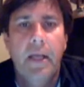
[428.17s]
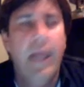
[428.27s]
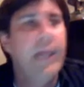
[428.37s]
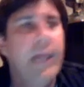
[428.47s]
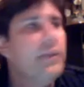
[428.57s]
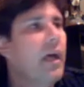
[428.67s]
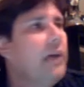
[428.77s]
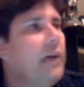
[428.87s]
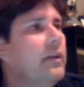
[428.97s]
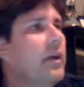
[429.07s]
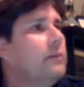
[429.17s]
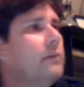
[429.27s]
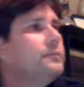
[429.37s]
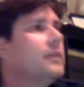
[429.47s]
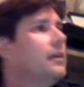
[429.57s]
And uh, you
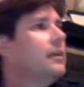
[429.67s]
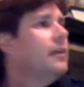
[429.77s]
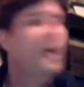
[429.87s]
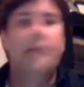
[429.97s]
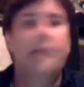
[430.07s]
know, I'm,